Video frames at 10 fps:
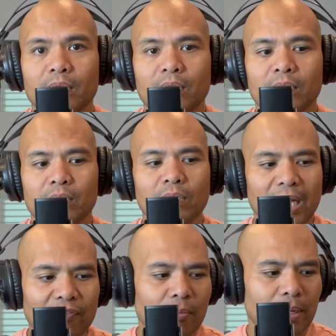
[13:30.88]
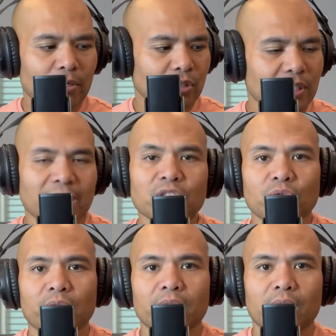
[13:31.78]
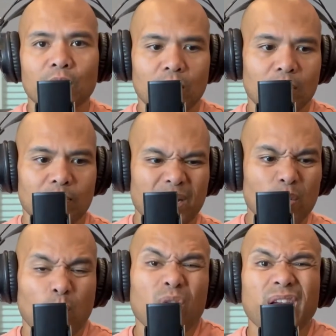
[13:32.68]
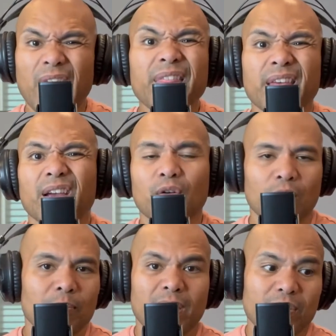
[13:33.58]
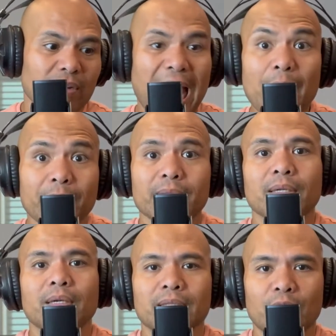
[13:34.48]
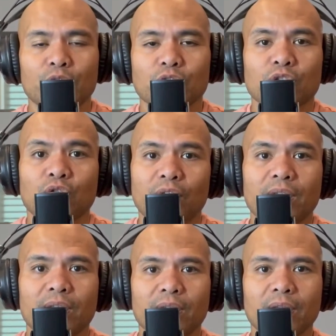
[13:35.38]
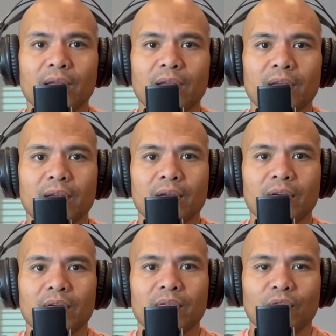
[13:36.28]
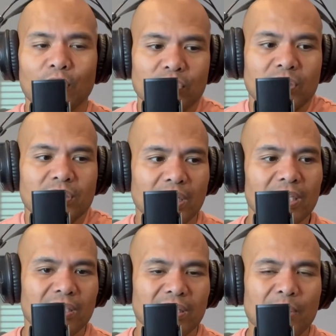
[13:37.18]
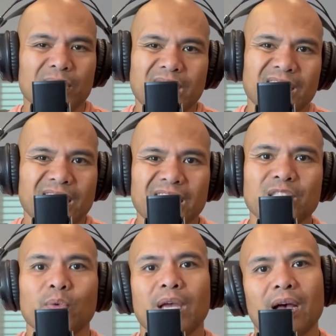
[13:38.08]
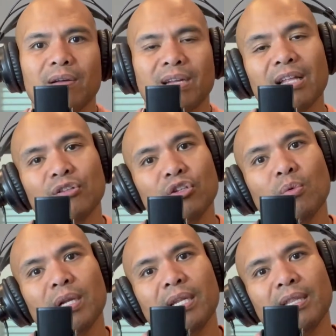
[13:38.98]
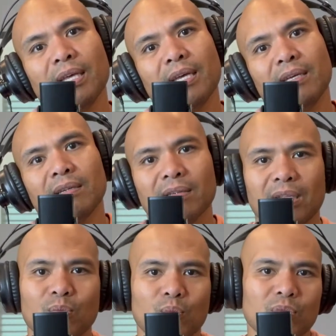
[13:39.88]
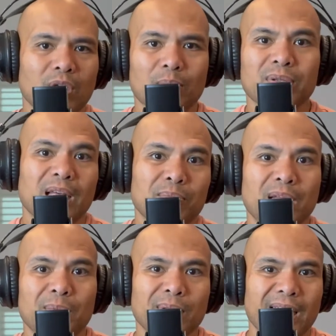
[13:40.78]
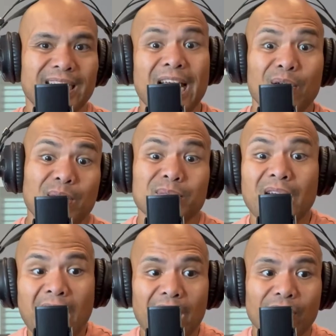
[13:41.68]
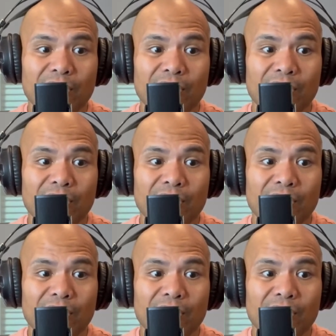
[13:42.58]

You'll have a better success rate or, or a better work ethic or a better habit that you just created versus like let me take the easy way out and not do anything and you know play play play now when i'm tired